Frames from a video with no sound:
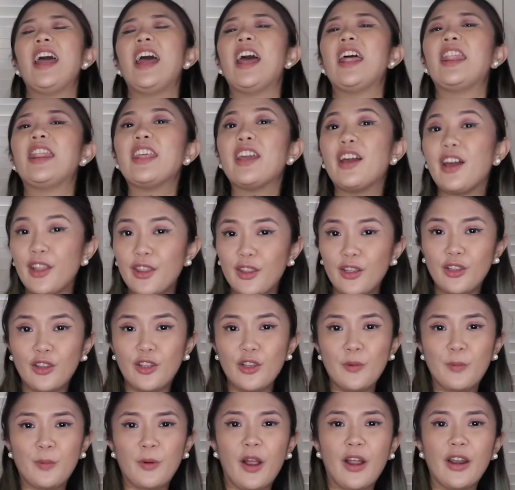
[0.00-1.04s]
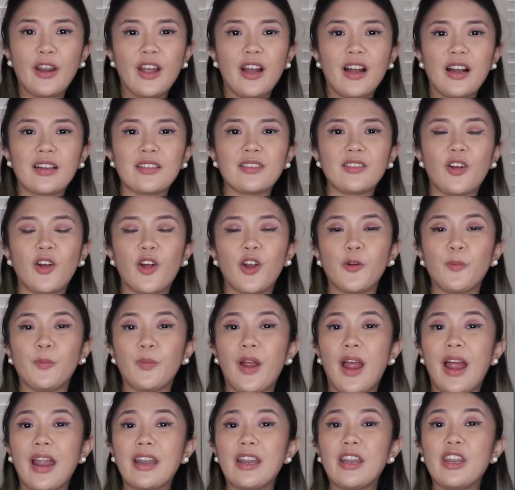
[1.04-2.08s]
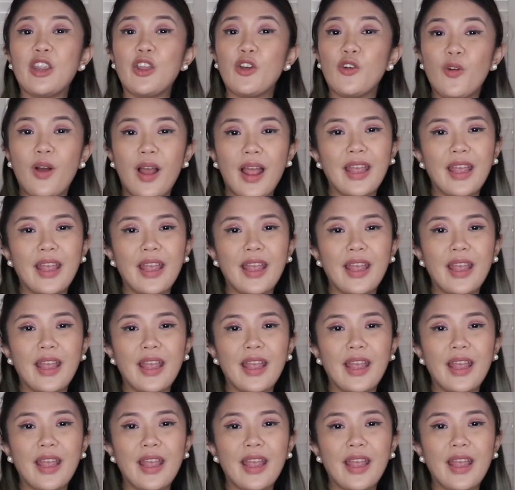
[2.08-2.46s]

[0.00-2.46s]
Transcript: And the other two products are brand new